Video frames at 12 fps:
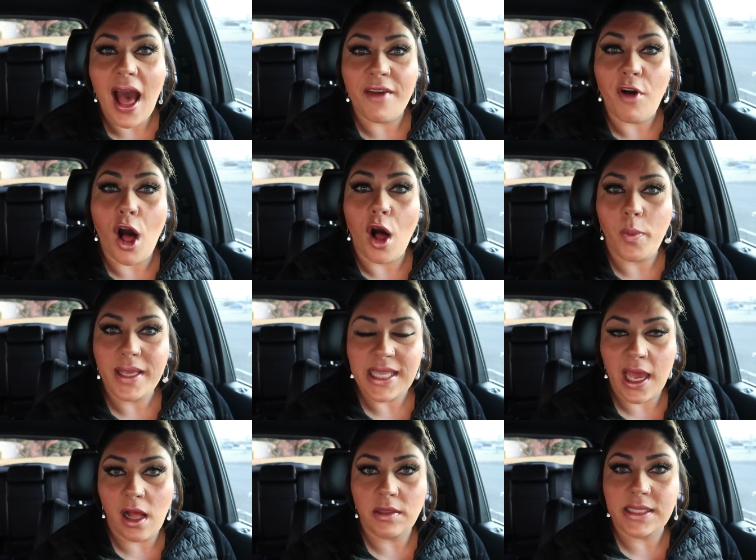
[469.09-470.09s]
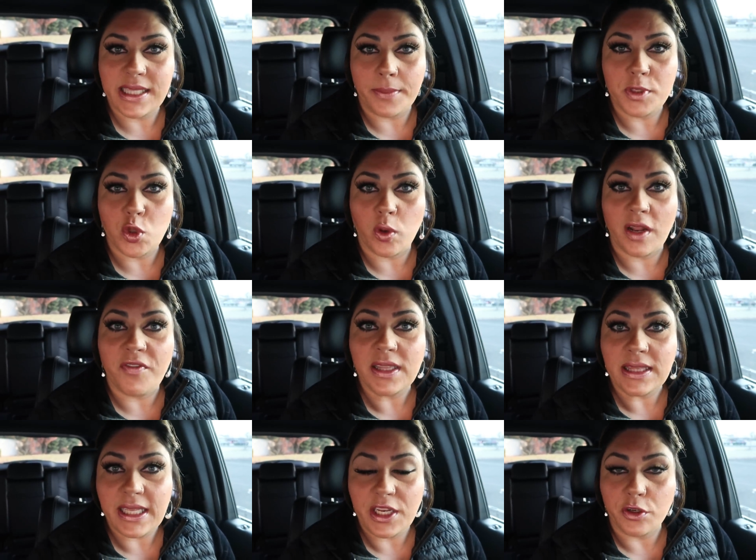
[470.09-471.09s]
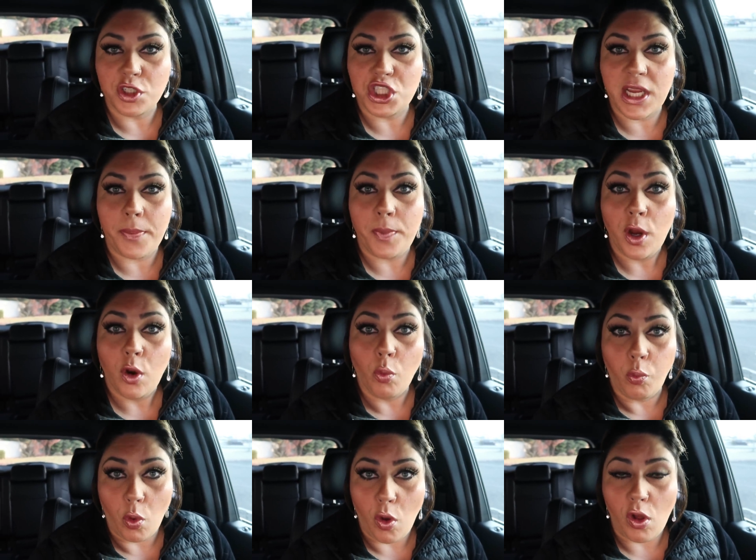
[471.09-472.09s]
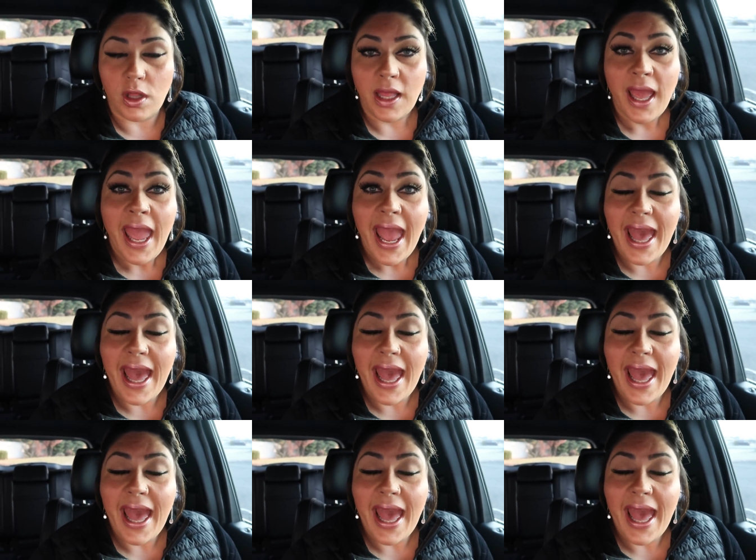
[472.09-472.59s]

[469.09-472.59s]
I've always held some sort of a leadership role.